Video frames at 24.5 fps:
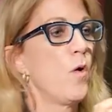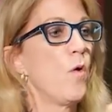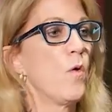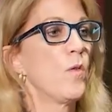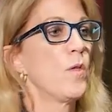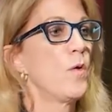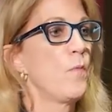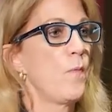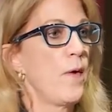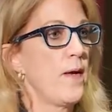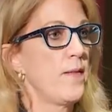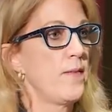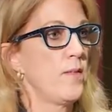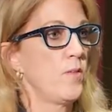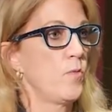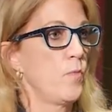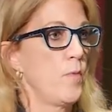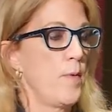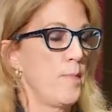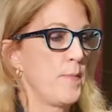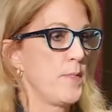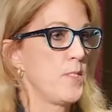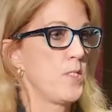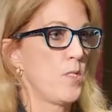only way these
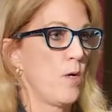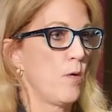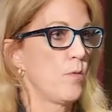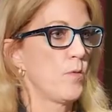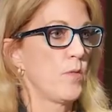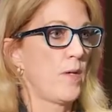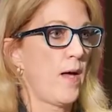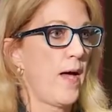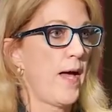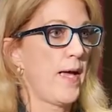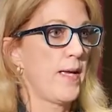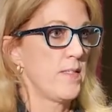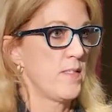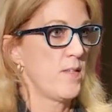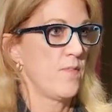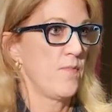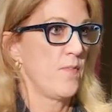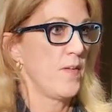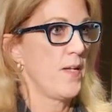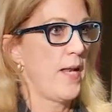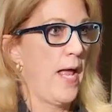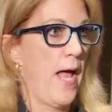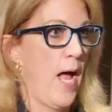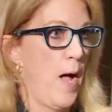women don't die is if
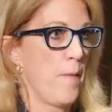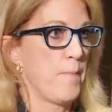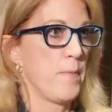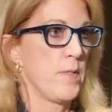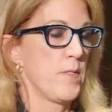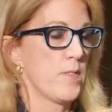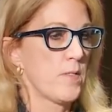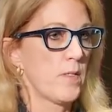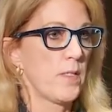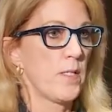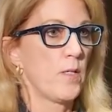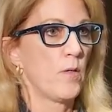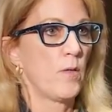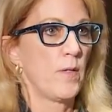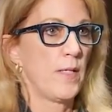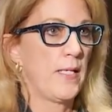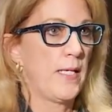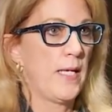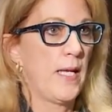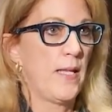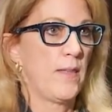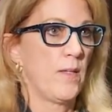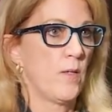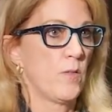it happens literally
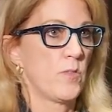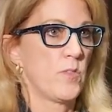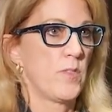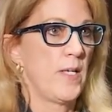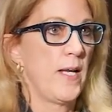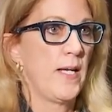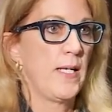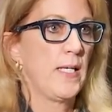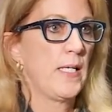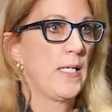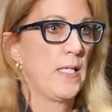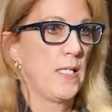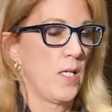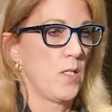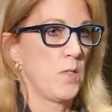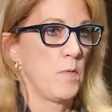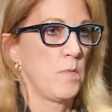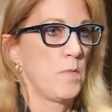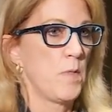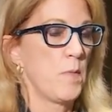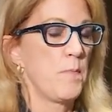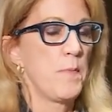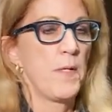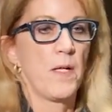and they're standing in
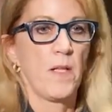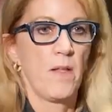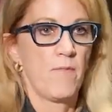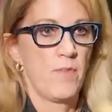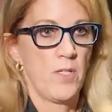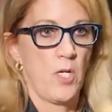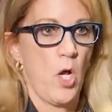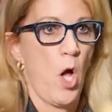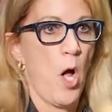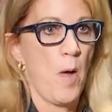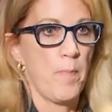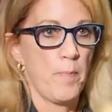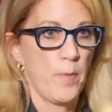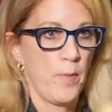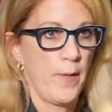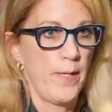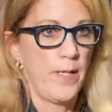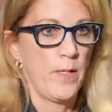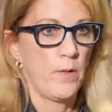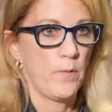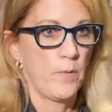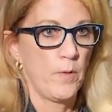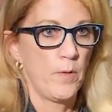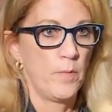the middle of an
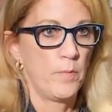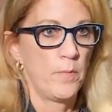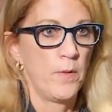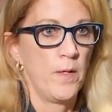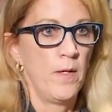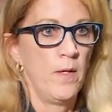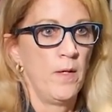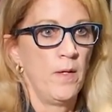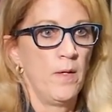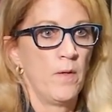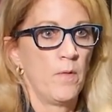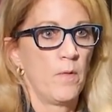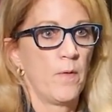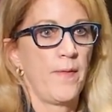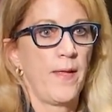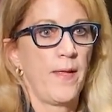operating room where